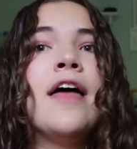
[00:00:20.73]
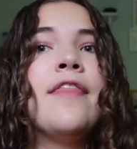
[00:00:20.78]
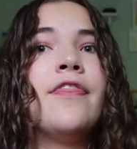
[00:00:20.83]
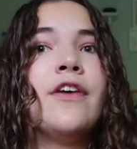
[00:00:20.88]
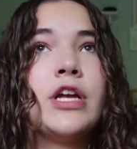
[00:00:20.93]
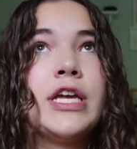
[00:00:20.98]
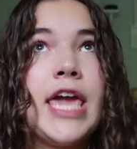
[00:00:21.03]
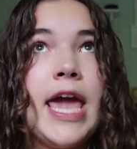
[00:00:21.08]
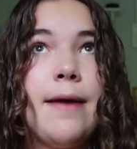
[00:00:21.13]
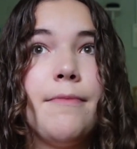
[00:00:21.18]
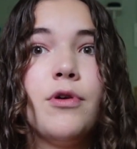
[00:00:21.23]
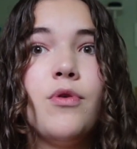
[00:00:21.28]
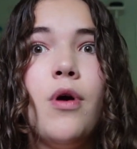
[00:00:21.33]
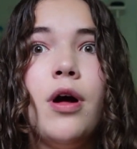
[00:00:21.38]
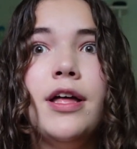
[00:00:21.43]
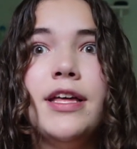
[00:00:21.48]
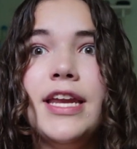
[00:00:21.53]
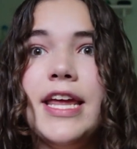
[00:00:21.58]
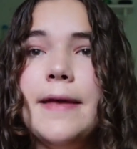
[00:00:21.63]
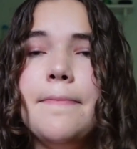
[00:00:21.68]
The camera
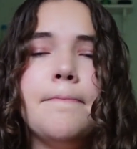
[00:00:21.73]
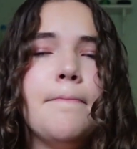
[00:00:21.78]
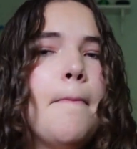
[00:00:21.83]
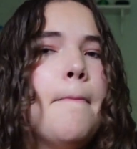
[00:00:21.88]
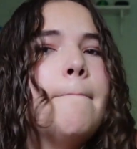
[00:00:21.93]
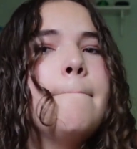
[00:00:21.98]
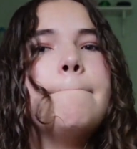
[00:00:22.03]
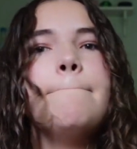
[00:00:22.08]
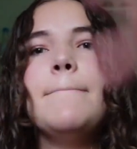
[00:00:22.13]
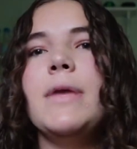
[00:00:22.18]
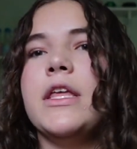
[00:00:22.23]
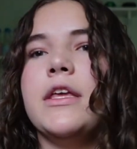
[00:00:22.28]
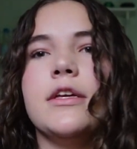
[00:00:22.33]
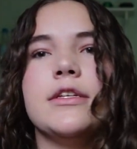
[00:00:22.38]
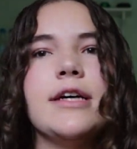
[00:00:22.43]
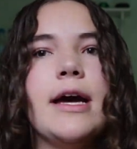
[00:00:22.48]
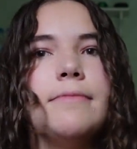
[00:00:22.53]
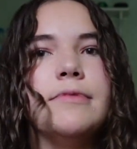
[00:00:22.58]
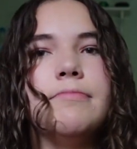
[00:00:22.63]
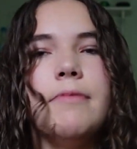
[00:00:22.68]
quality,
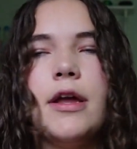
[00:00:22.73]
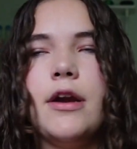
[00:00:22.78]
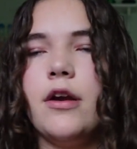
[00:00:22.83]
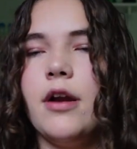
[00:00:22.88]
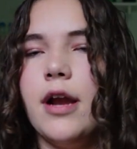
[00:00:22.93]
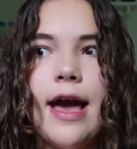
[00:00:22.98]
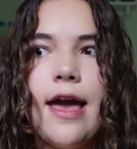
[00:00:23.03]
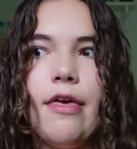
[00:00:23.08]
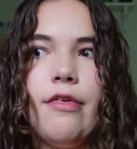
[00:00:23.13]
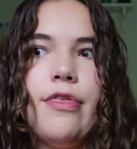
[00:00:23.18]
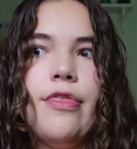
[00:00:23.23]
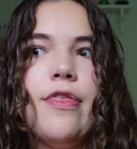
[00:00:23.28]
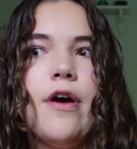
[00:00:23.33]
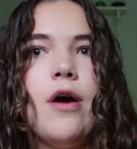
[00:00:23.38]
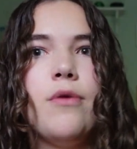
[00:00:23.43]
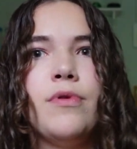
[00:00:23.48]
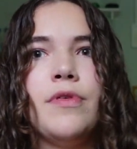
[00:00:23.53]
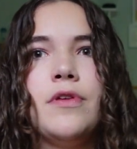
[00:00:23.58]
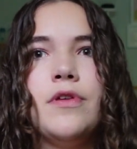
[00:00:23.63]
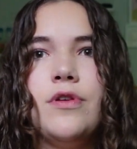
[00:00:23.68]
million times better. I
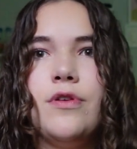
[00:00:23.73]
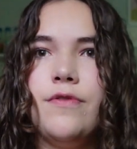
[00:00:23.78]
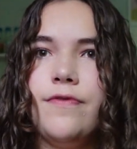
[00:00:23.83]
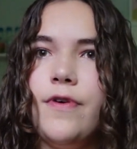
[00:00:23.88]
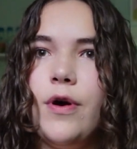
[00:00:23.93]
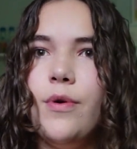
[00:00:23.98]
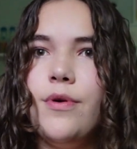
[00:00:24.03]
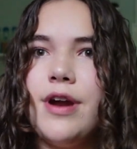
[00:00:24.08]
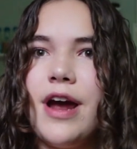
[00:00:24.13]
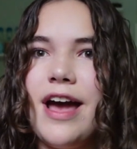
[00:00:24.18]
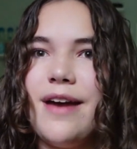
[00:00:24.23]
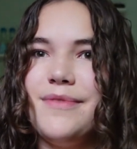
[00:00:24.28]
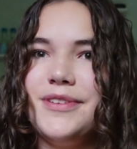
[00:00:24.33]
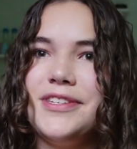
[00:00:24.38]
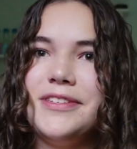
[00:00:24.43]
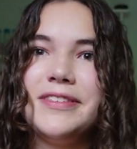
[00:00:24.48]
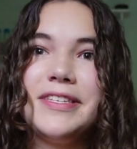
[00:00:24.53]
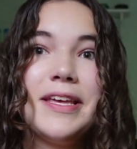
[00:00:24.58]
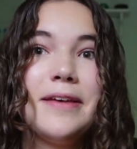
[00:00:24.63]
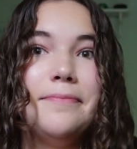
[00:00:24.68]
thought with a new phone I would
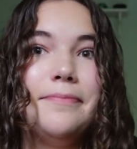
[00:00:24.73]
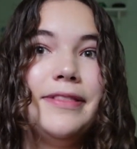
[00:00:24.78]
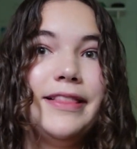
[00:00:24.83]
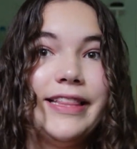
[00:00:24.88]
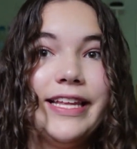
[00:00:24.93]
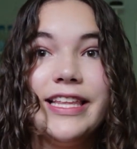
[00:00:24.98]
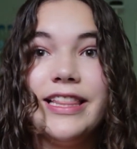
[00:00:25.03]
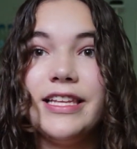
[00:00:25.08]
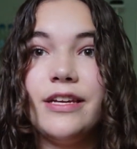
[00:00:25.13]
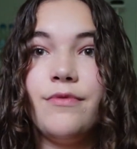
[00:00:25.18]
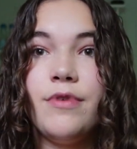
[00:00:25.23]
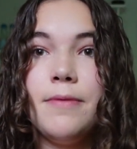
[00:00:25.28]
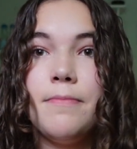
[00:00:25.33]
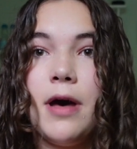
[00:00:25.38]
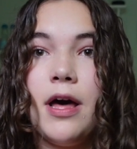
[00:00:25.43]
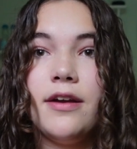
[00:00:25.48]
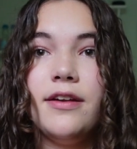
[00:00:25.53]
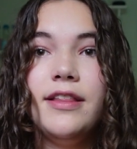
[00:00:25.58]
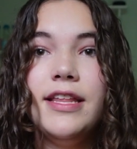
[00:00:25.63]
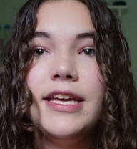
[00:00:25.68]
just completely
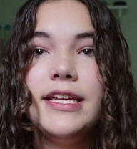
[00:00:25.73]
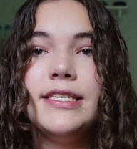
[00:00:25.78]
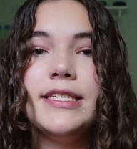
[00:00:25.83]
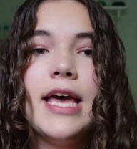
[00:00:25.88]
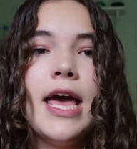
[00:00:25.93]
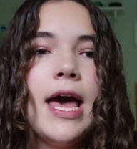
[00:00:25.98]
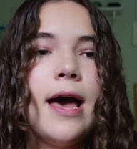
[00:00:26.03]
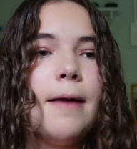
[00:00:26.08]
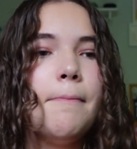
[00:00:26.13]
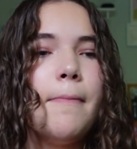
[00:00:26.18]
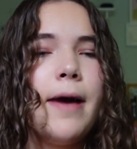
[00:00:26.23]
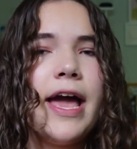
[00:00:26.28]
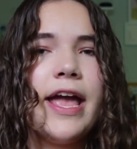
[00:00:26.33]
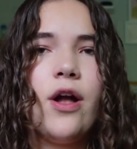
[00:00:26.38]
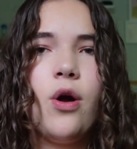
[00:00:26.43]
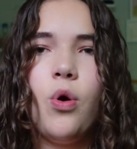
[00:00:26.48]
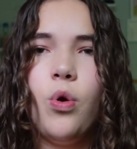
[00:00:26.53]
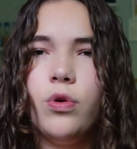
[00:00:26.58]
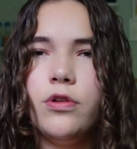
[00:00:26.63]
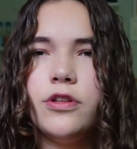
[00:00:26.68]
remodel it.
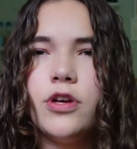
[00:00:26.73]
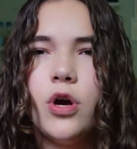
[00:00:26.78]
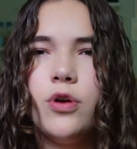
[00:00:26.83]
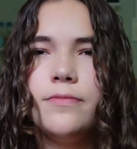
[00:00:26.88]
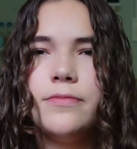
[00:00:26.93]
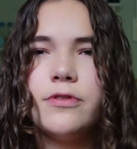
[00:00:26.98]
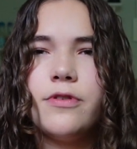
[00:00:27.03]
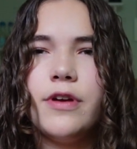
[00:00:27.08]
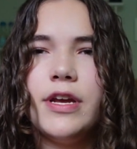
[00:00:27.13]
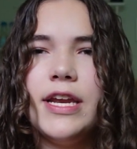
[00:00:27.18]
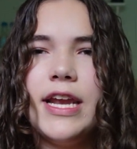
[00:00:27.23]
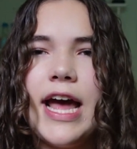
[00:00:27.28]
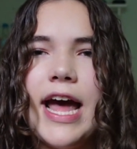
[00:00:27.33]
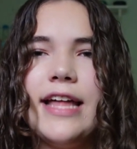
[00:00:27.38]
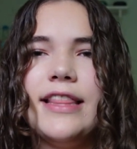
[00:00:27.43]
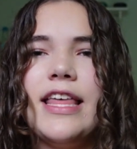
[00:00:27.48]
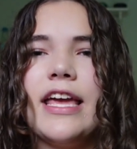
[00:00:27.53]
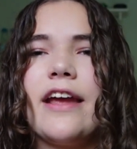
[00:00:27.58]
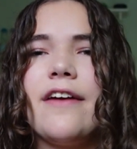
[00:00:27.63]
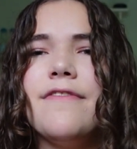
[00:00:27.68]
My old home screen
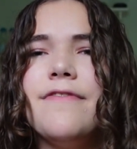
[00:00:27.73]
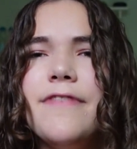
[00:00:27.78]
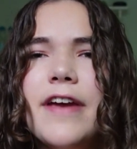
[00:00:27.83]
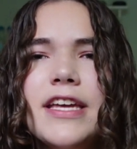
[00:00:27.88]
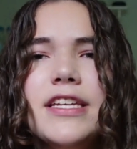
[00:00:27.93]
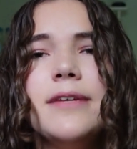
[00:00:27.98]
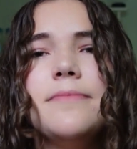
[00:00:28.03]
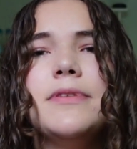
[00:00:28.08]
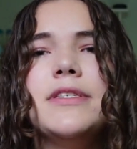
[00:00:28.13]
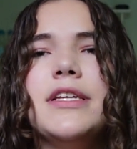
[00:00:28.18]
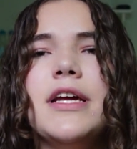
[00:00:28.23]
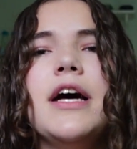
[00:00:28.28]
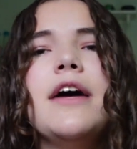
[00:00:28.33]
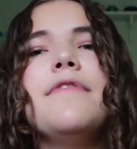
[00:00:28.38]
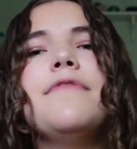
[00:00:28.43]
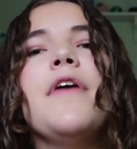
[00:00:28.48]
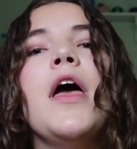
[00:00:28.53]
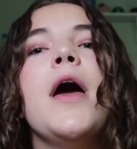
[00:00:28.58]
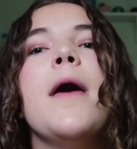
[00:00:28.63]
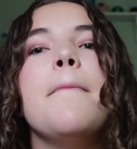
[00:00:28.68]
had like fandom
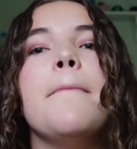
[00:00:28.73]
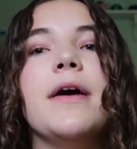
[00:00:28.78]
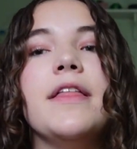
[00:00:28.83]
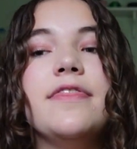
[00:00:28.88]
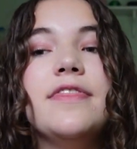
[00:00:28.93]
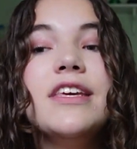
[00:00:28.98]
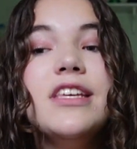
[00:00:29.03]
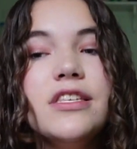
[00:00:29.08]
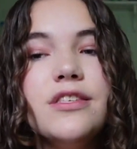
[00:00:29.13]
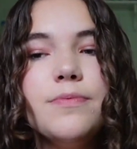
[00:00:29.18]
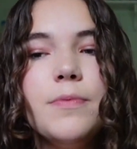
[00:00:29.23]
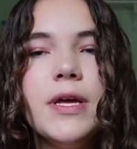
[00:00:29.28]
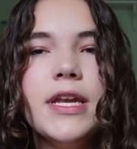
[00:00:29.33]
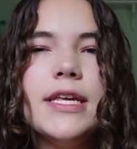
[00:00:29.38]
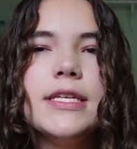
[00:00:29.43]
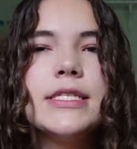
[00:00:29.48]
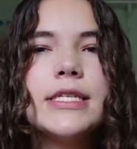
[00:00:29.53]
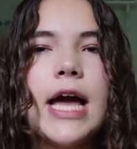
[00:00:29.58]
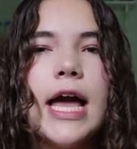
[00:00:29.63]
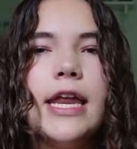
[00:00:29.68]
stuff, but this one
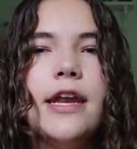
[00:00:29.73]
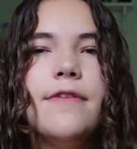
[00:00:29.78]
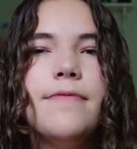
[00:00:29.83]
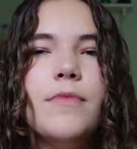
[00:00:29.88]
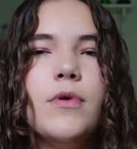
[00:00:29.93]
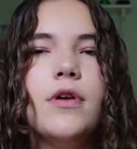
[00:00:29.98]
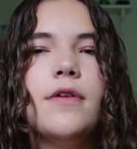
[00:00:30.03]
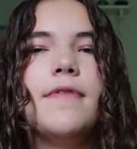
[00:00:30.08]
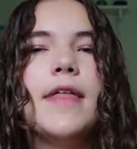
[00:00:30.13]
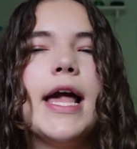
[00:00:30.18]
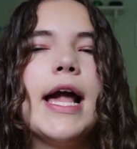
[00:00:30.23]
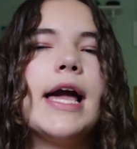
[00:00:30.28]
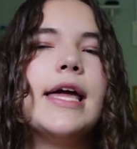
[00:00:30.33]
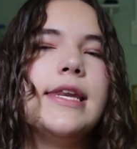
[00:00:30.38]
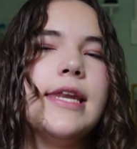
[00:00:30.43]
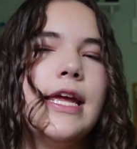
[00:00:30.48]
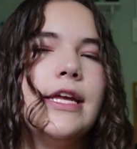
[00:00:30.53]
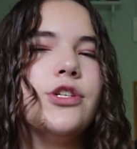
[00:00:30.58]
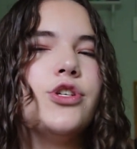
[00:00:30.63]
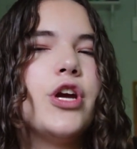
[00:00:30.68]
is kind of more of like a
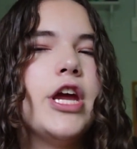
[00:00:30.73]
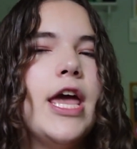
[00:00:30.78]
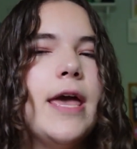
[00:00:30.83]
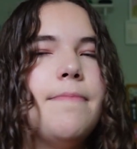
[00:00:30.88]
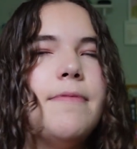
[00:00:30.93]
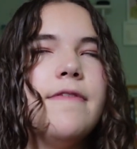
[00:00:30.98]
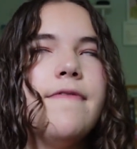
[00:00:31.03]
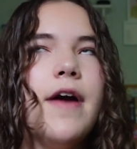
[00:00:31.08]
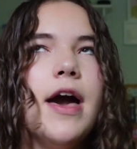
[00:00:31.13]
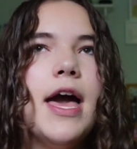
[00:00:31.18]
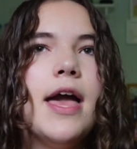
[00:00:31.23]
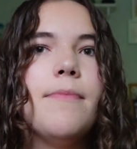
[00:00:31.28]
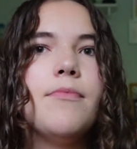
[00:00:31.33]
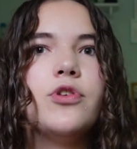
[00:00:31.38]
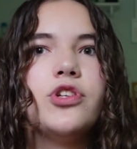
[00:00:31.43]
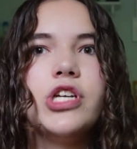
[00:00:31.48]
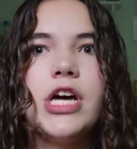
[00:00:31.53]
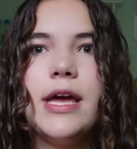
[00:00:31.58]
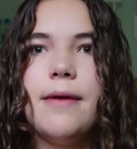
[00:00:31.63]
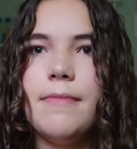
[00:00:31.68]
nature hippie vibe,
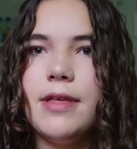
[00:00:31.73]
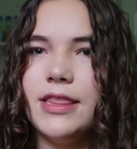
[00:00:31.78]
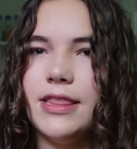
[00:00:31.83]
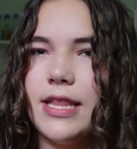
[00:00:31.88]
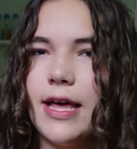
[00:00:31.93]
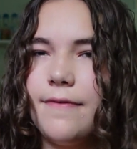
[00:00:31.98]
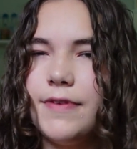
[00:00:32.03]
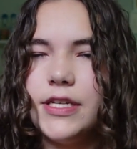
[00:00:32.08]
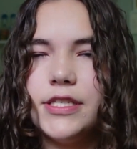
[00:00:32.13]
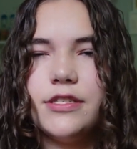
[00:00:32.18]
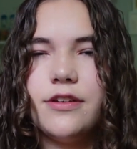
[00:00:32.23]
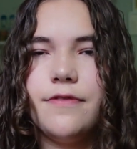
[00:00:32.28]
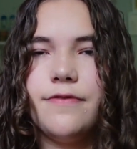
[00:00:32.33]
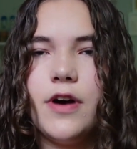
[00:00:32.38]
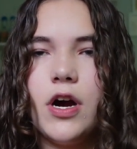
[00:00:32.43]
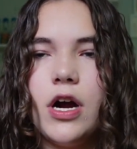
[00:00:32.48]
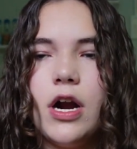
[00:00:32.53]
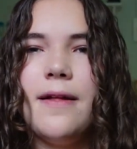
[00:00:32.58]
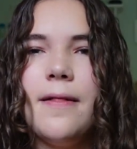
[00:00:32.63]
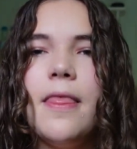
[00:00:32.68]
which I'm loving so
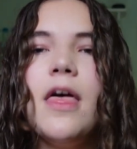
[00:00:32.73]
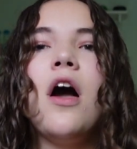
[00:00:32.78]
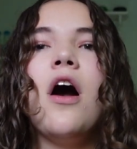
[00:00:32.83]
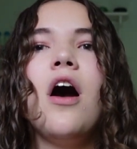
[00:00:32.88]
far.